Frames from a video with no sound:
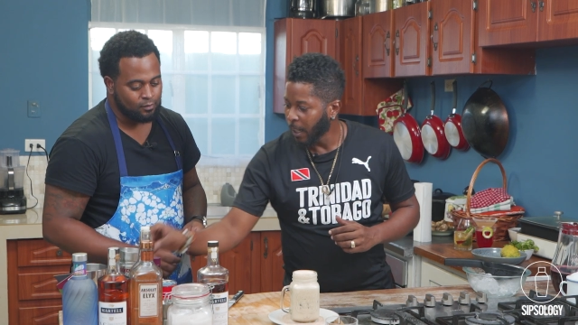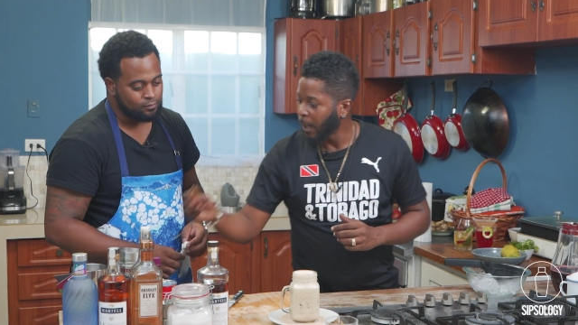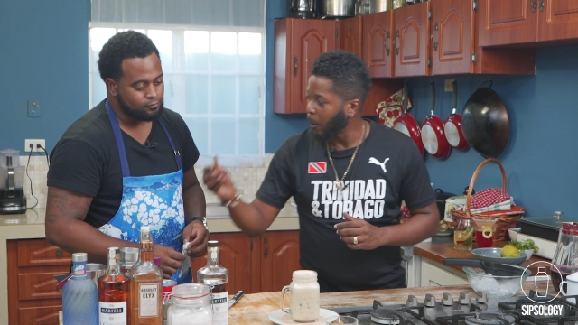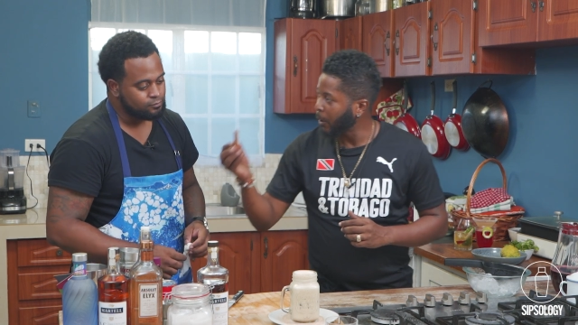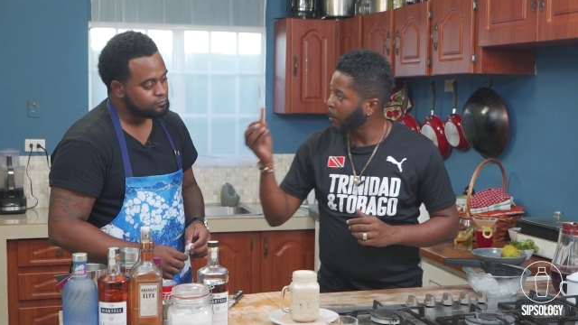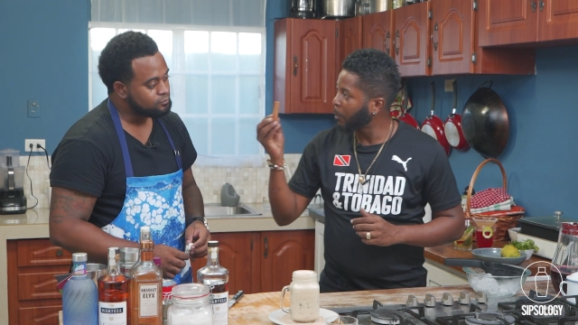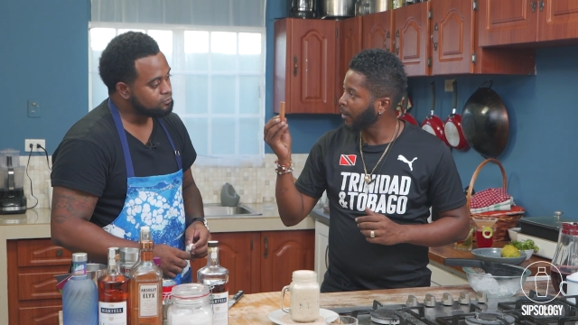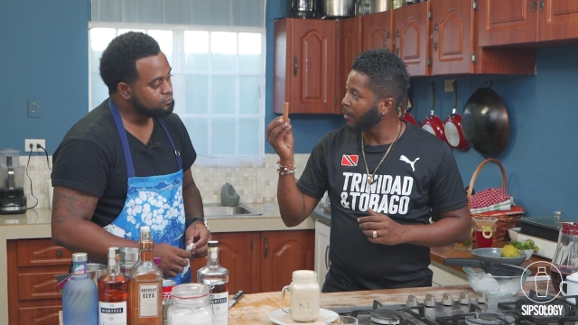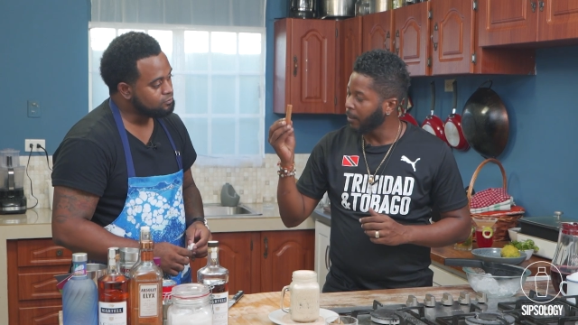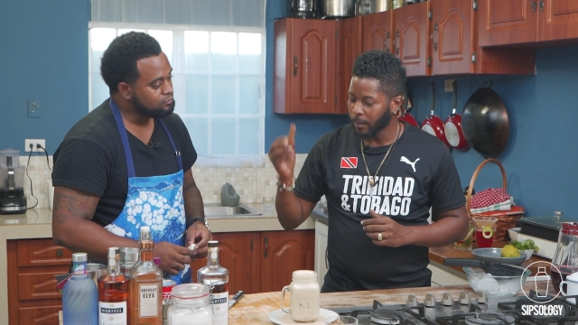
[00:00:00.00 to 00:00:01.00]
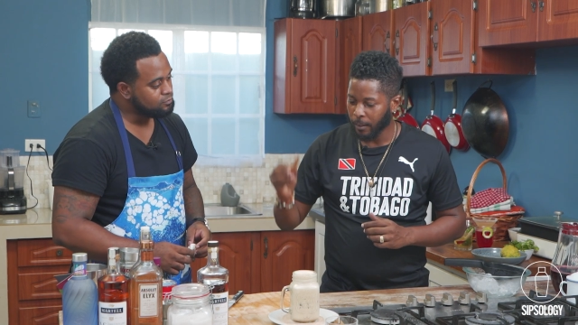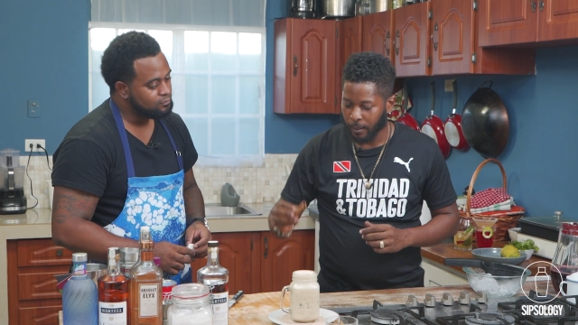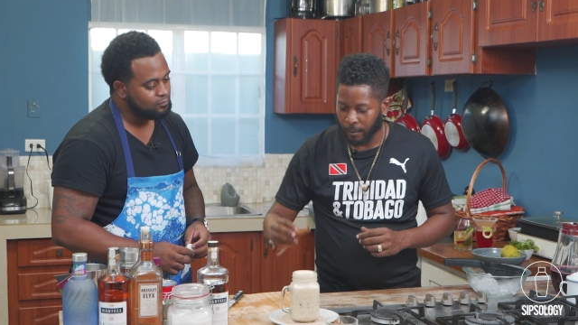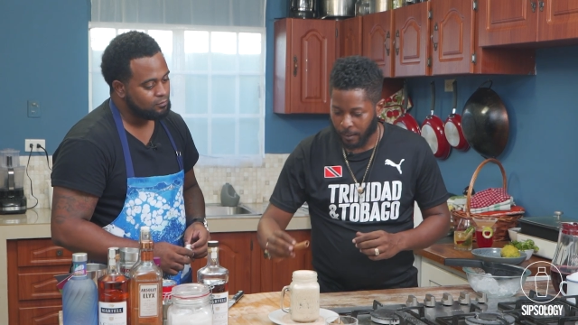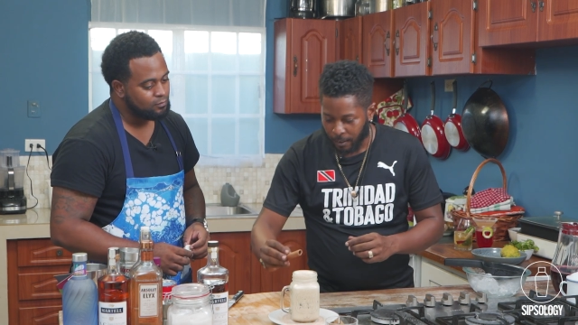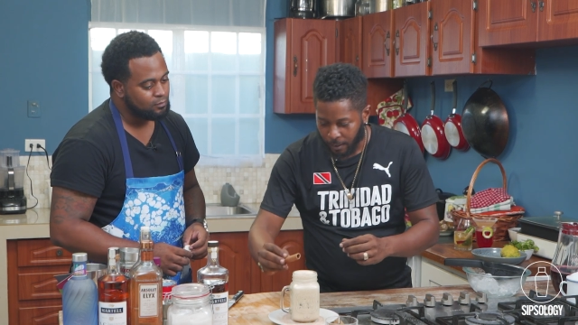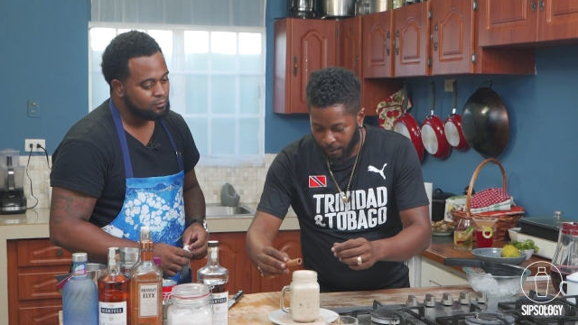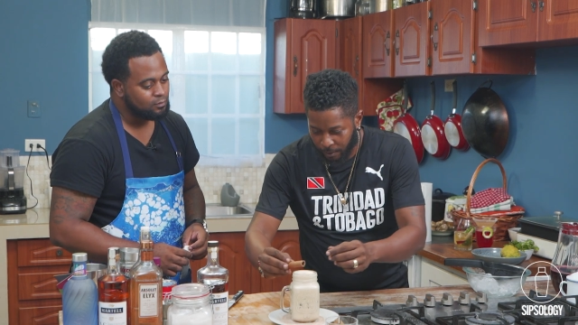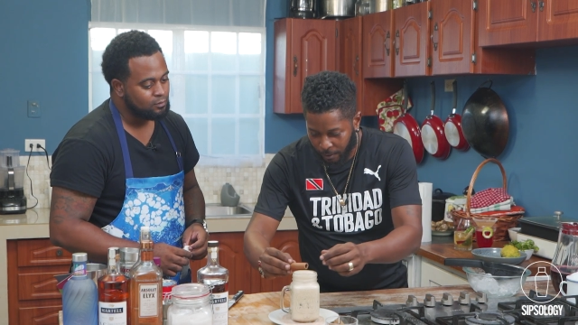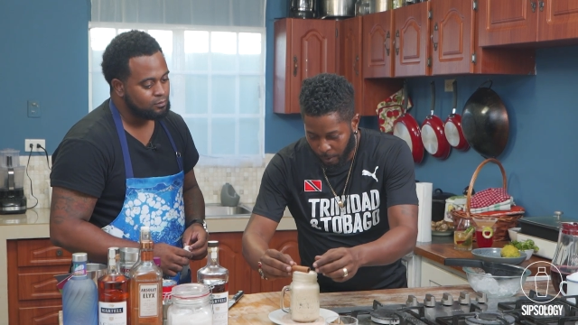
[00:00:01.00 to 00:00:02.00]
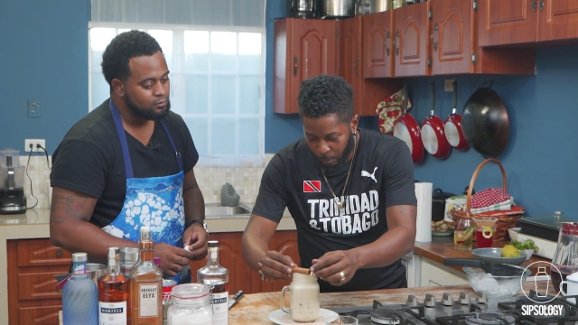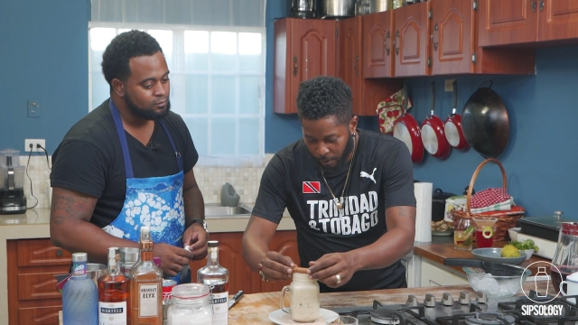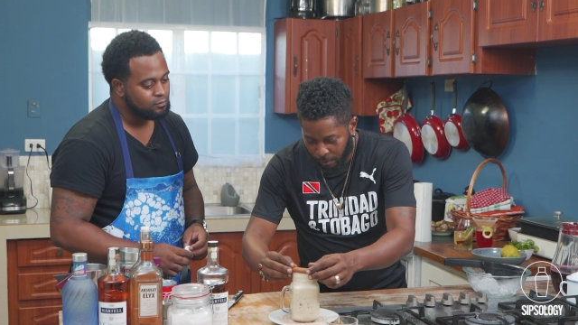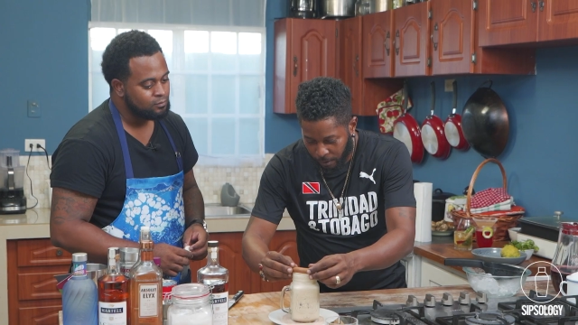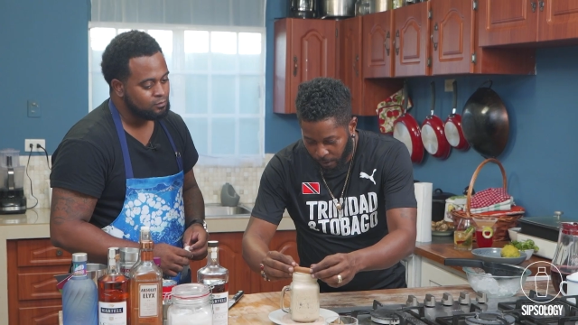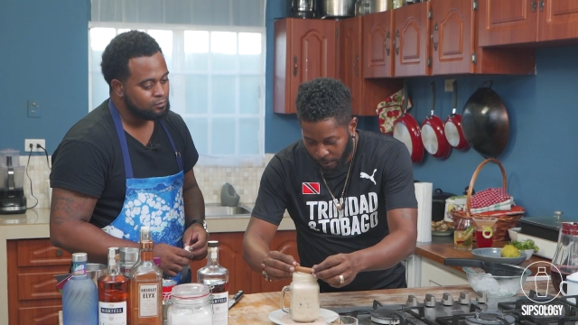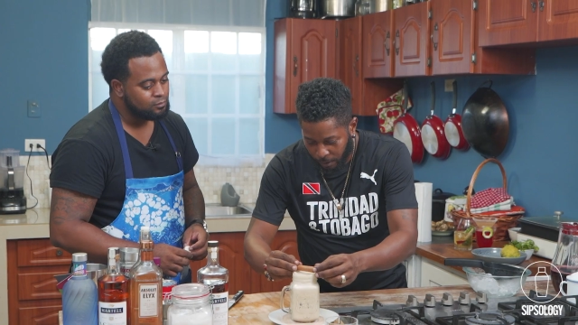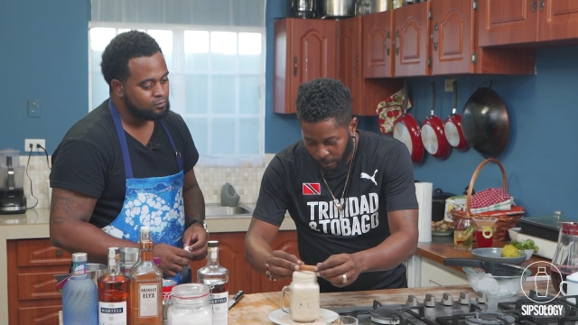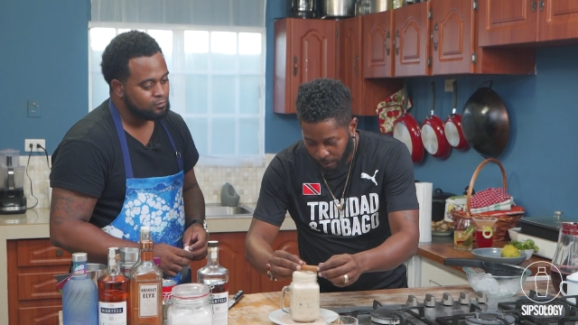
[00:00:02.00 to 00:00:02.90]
Speaker 1: I want to put a cinnamon stick